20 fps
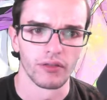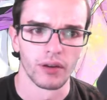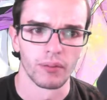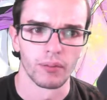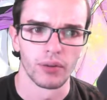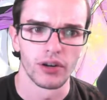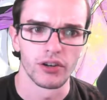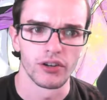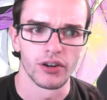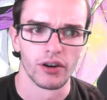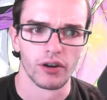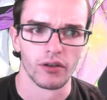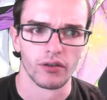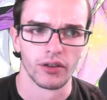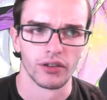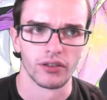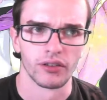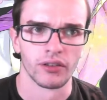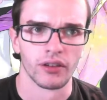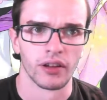I'm pretty sure Hero
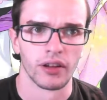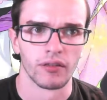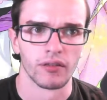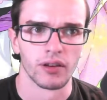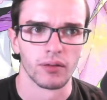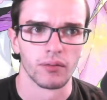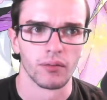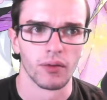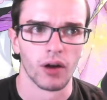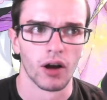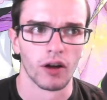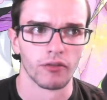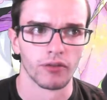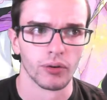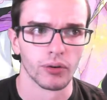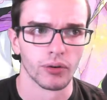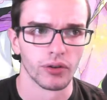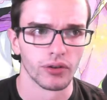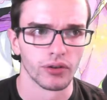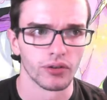Fest doesn't have any off
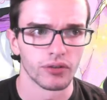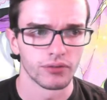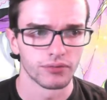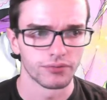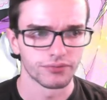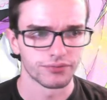focus